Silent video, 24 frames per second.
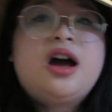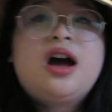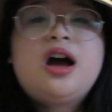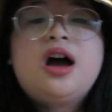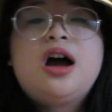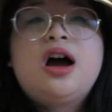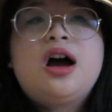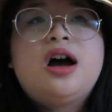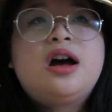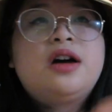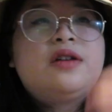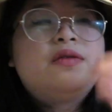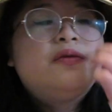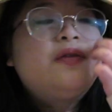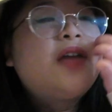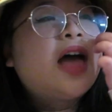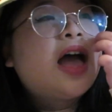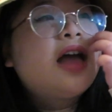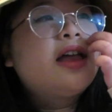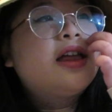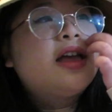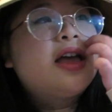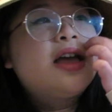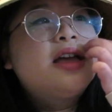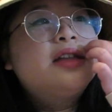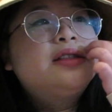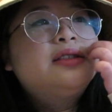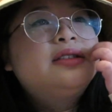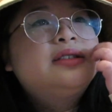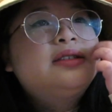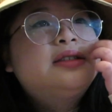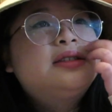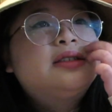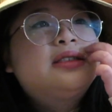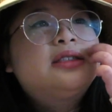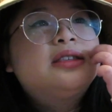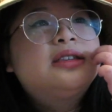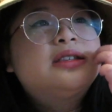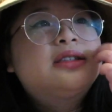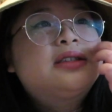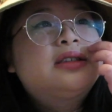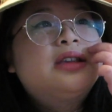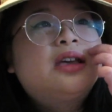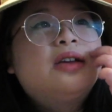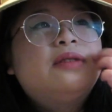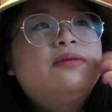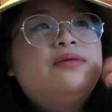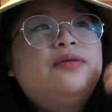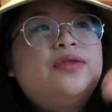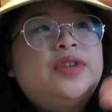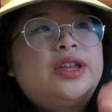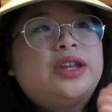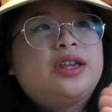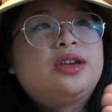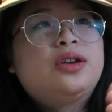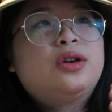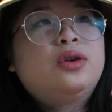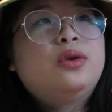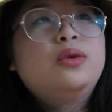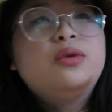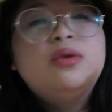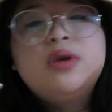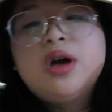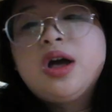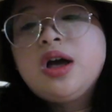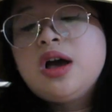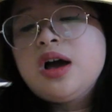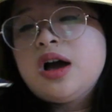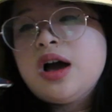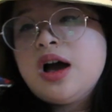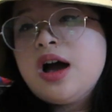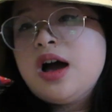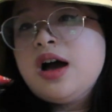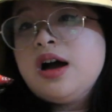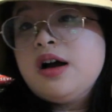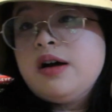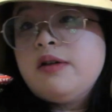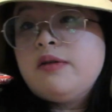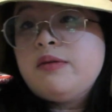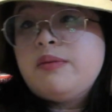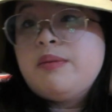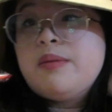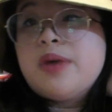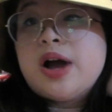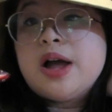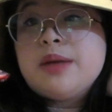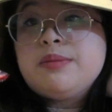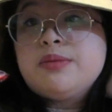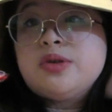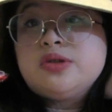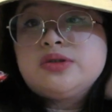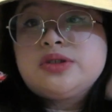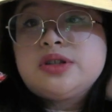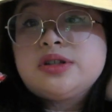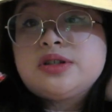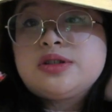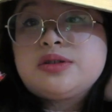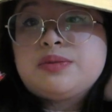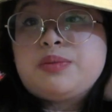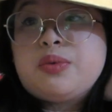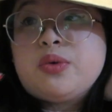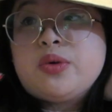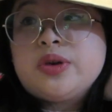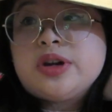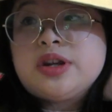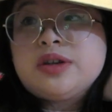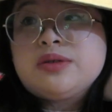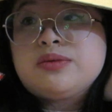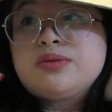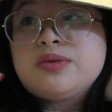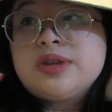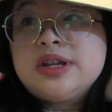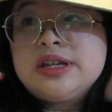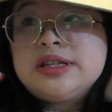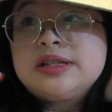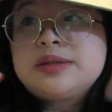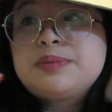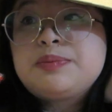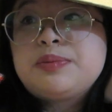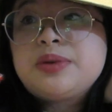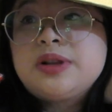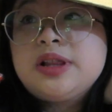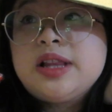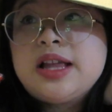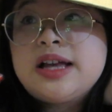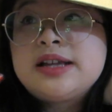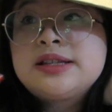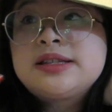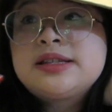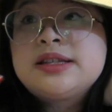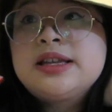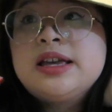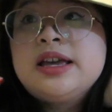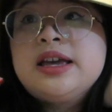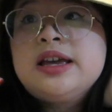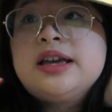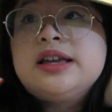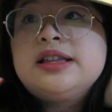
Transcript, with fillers: uh, that ends this video of my most disappointing reads plus